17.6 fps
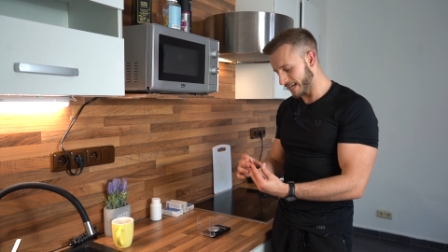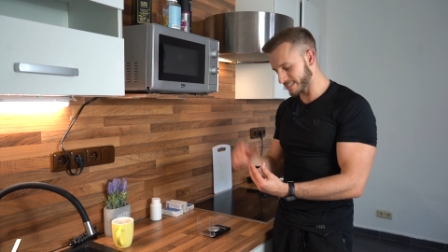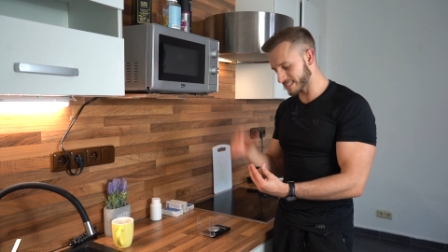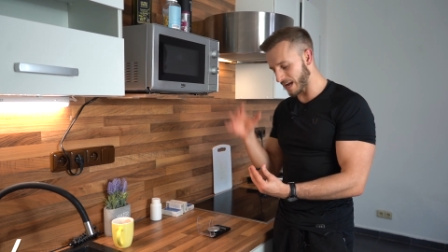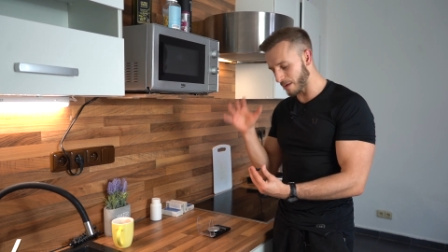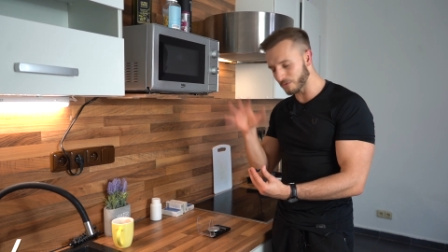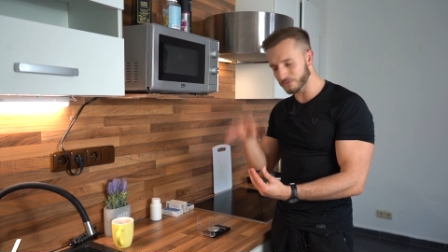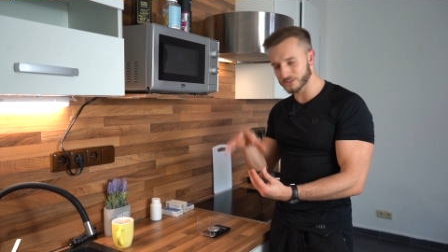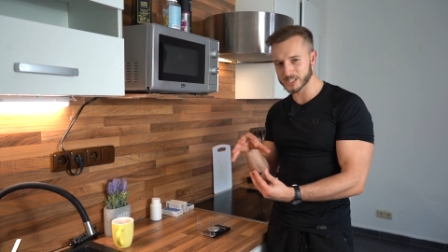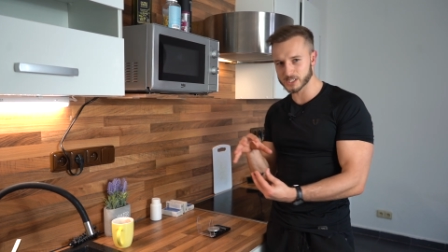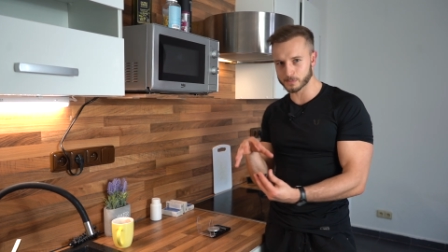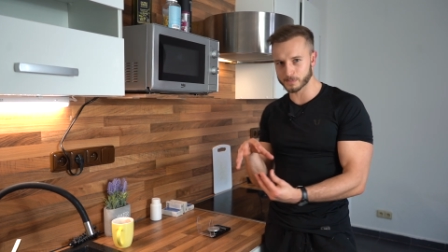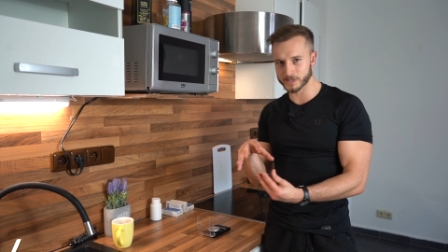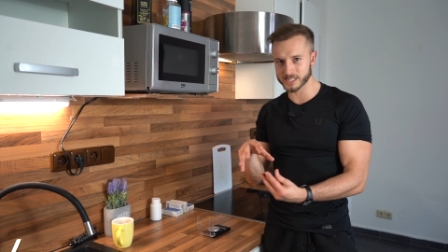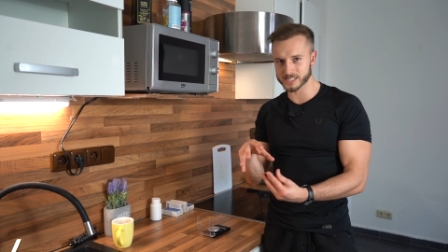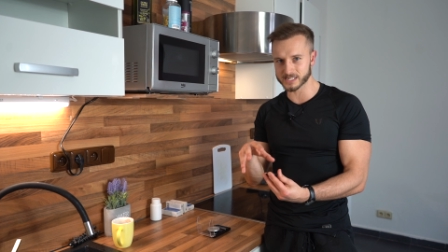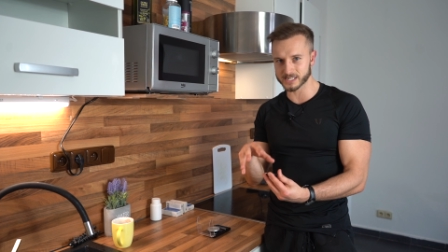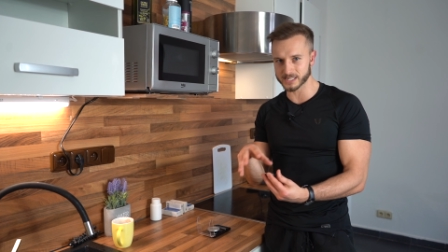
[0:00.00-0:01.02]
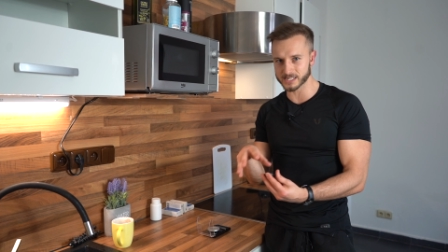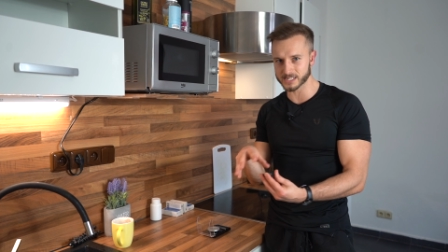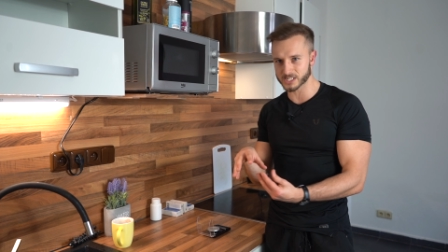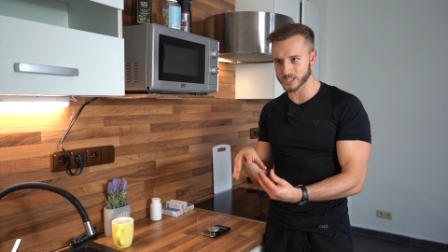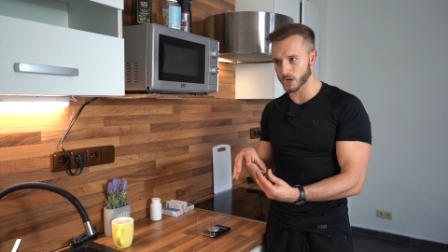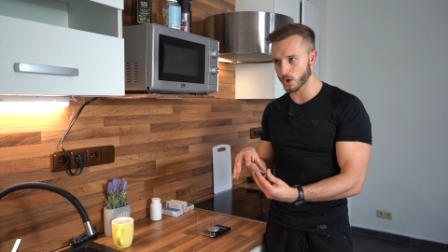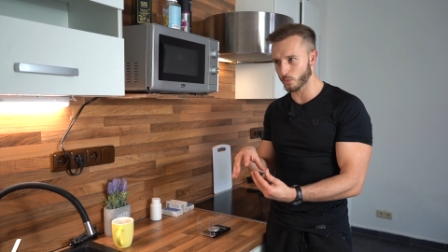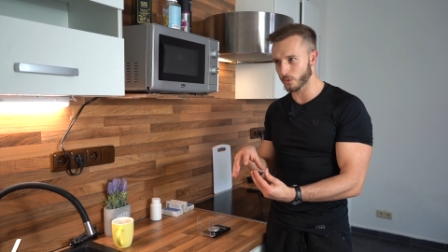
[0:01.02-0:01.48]
Some of these
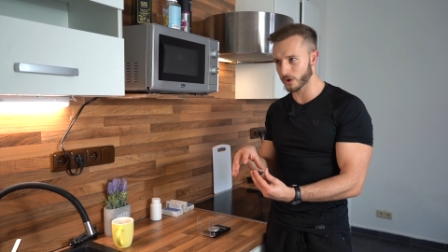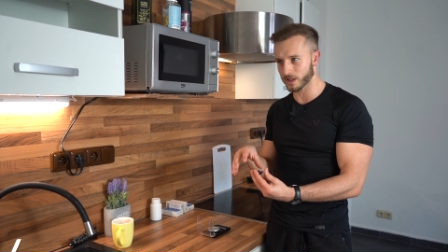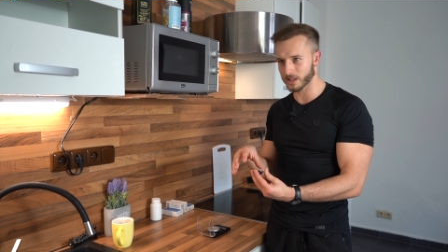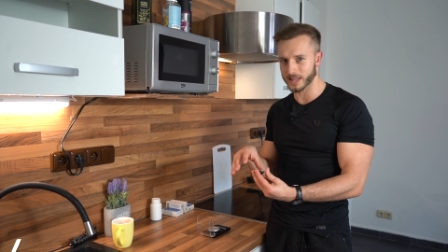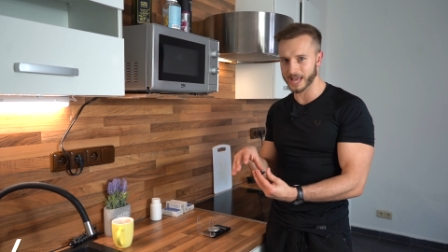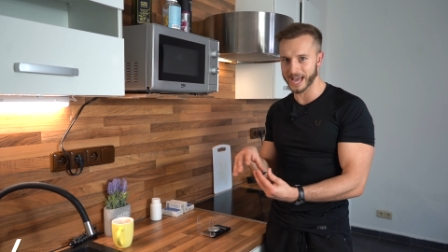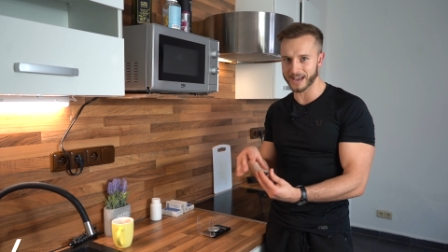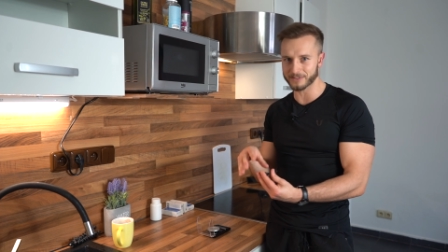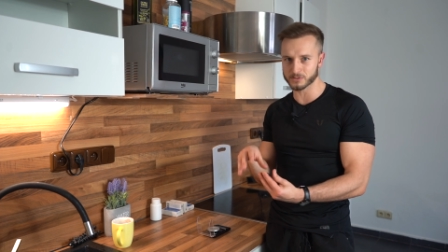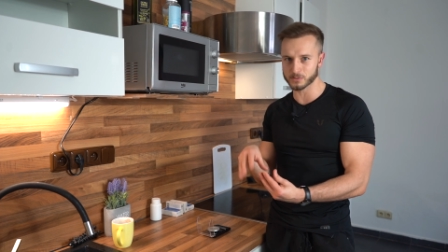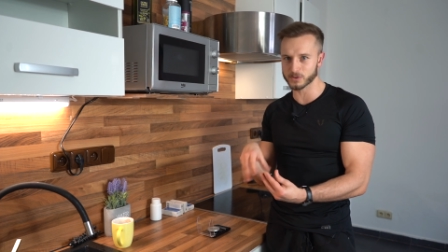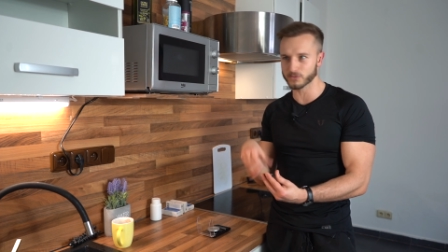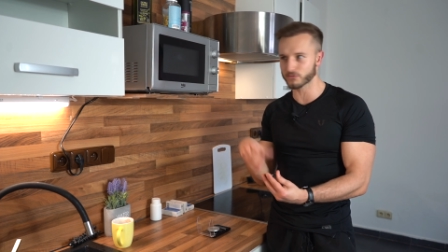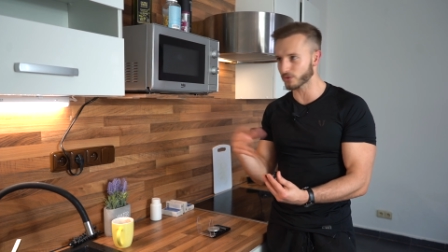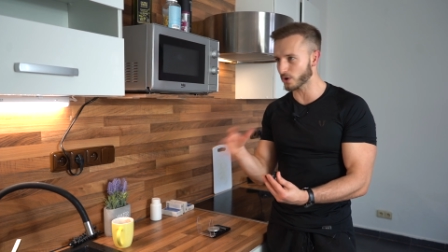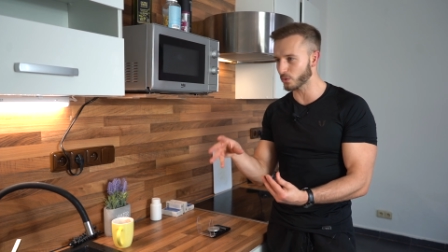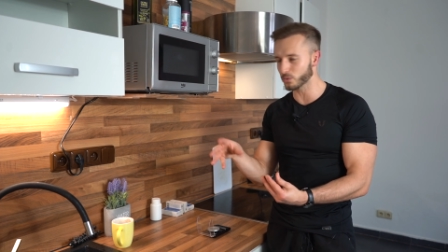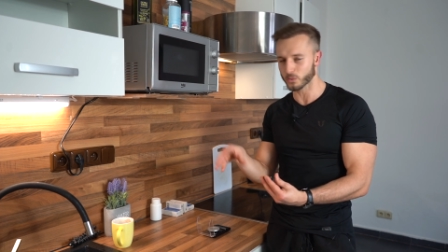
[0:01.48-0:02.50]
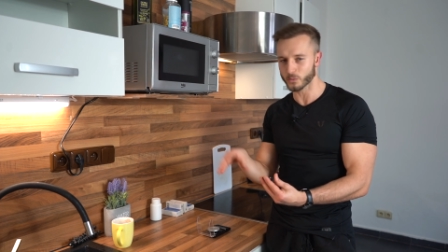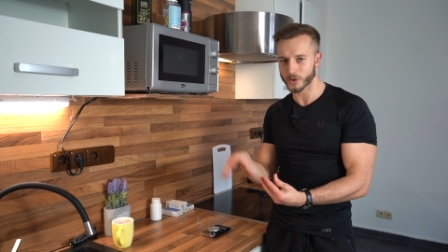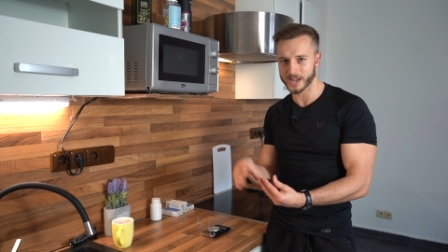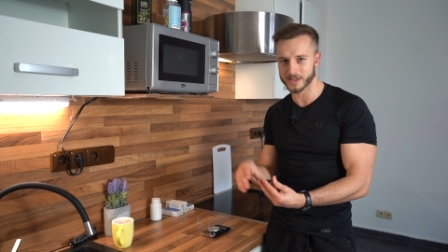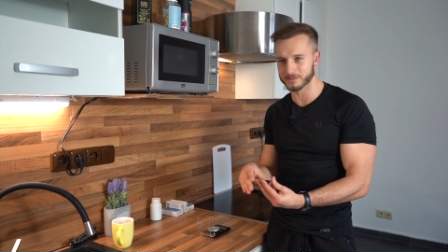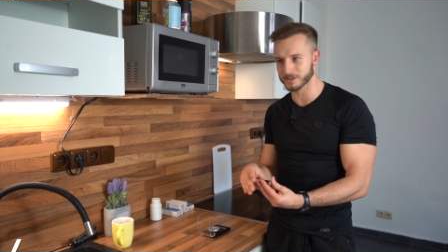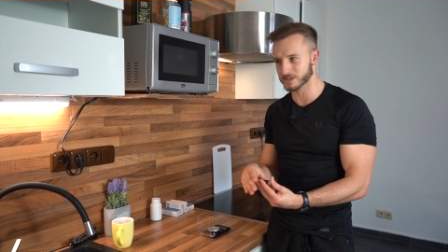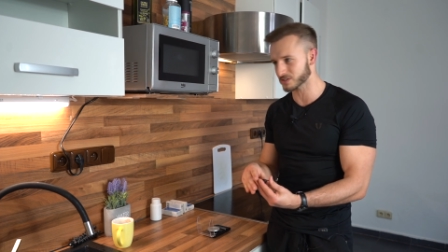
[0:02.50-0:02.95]
pieces will have to be thrown
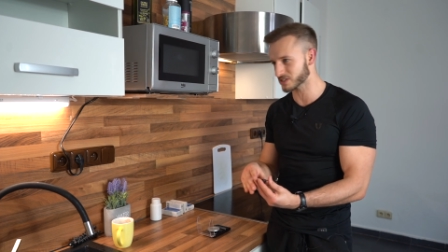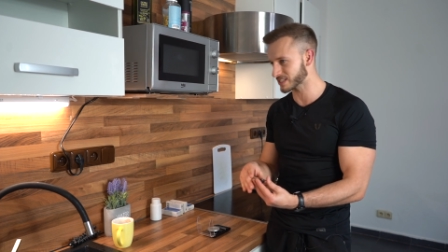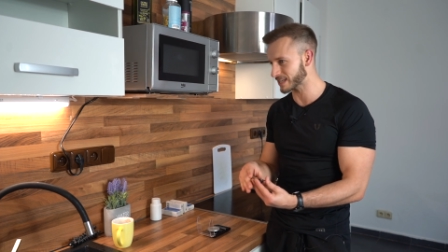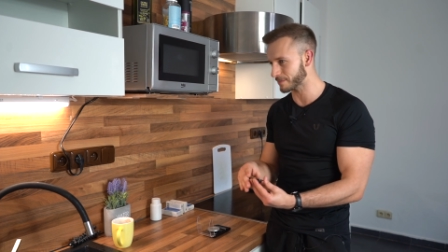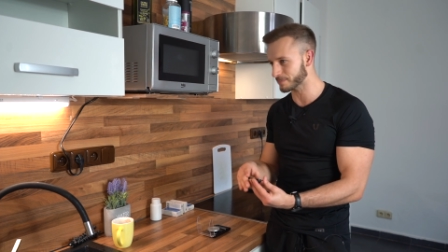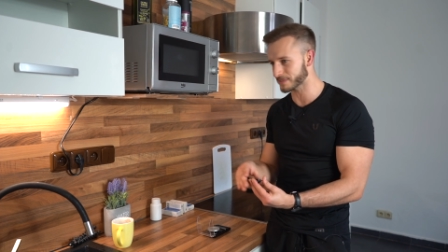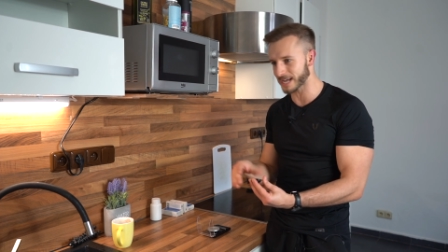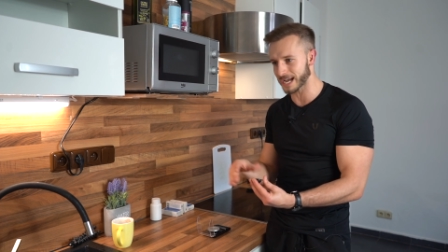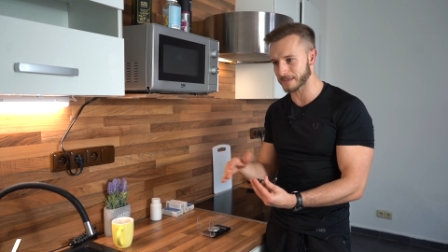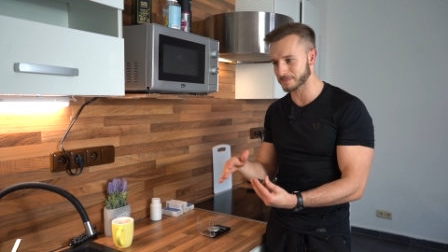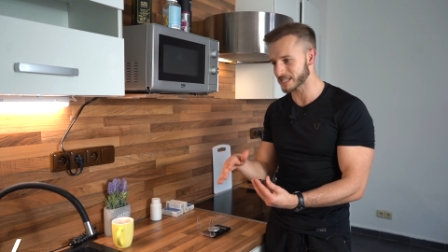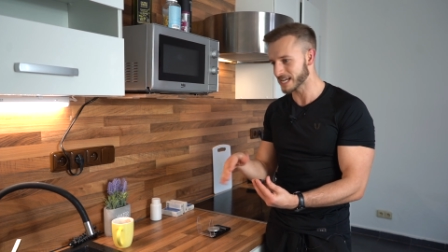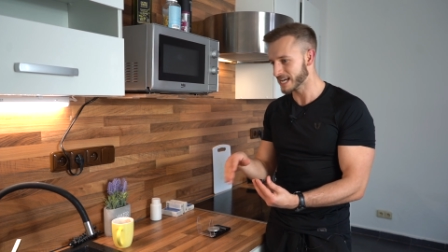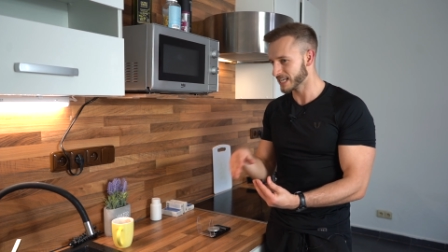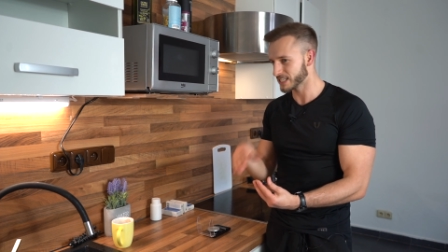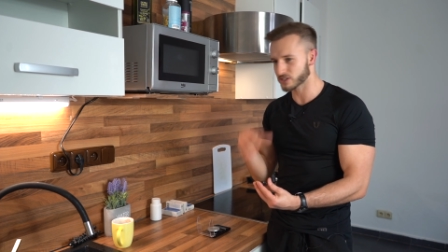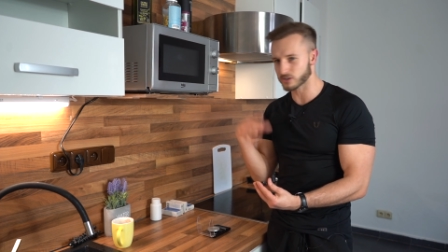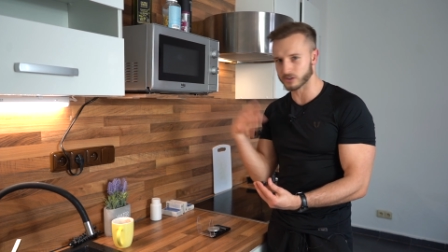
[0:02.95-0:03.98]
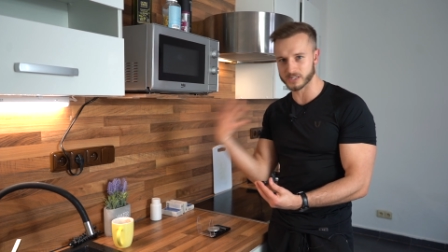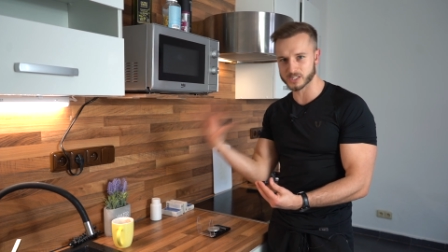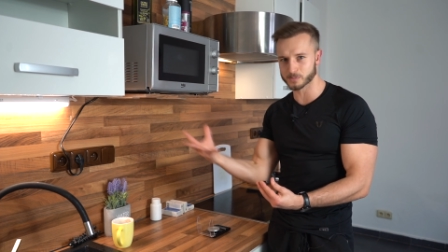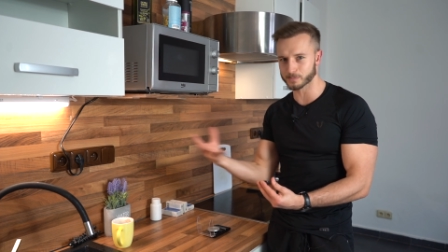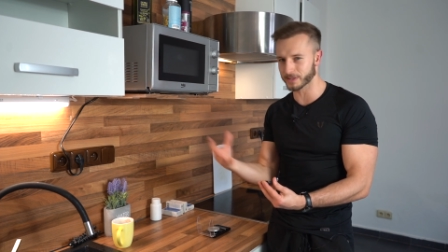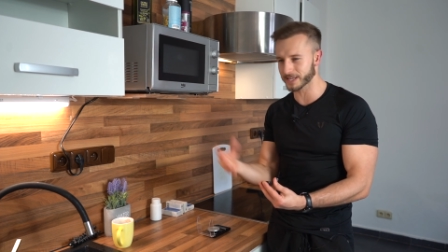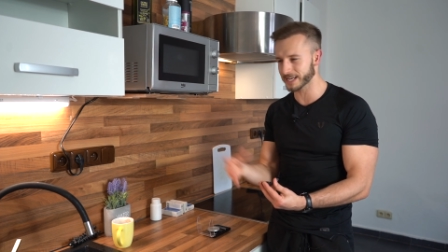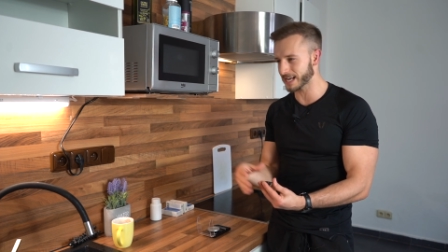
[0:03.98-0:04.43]
away because sometimes it's gonna
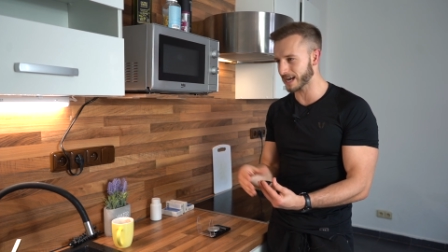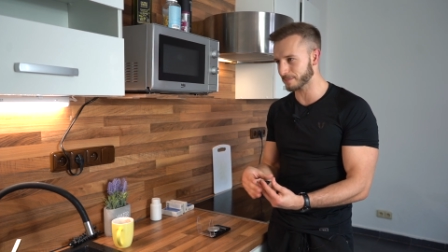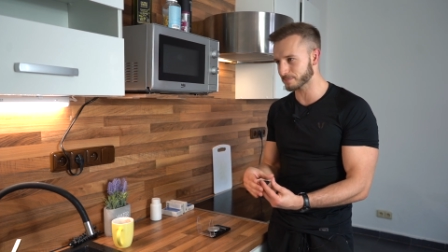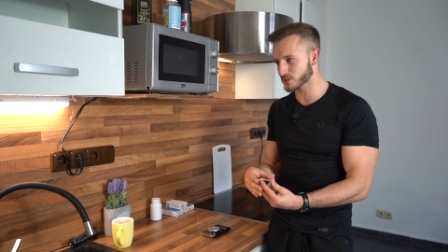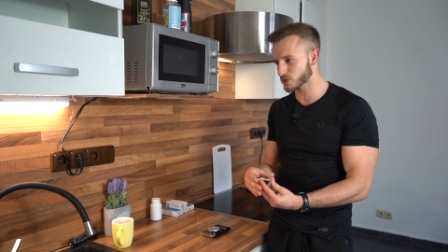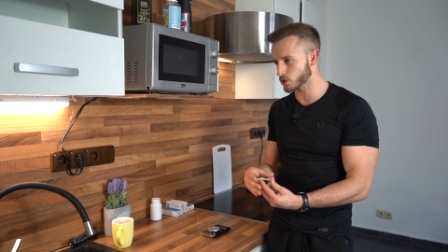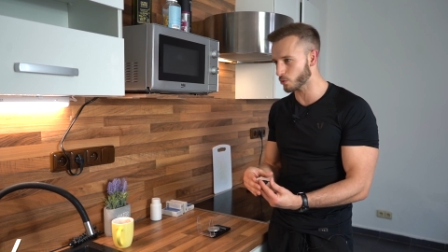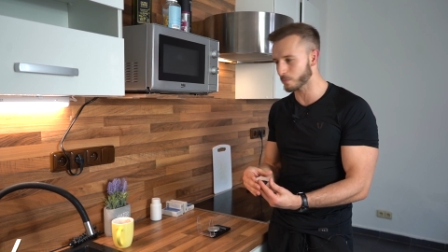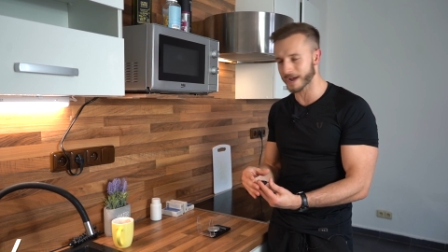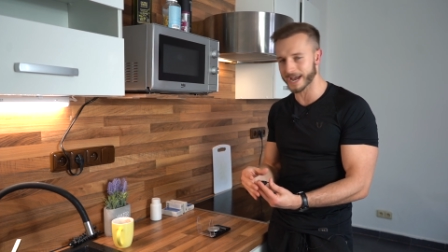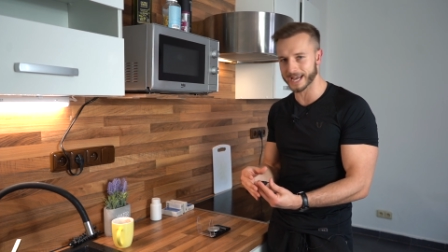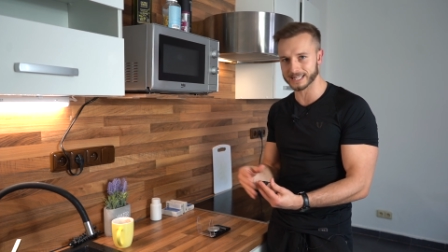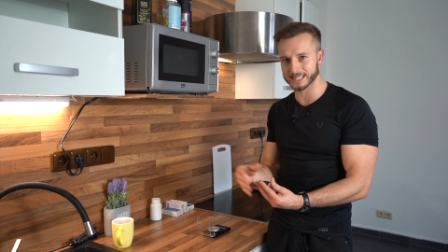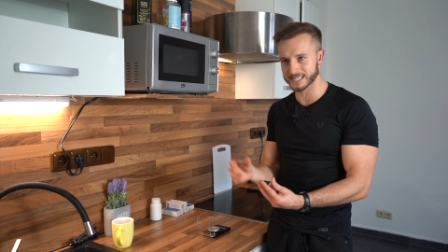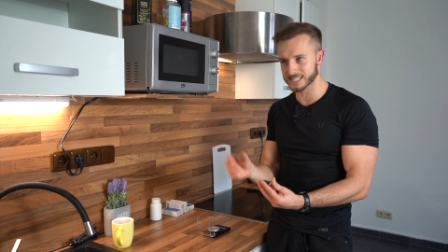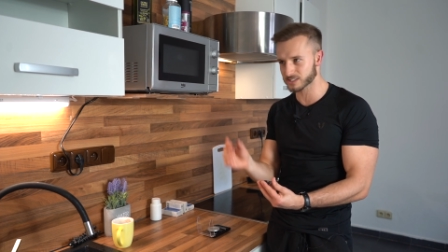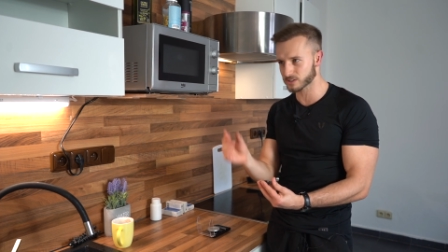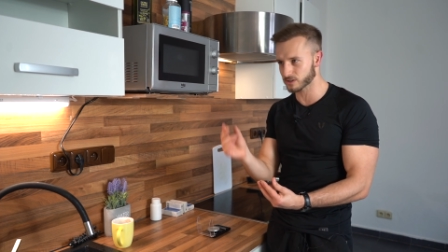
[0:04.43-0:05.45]
split up so badly,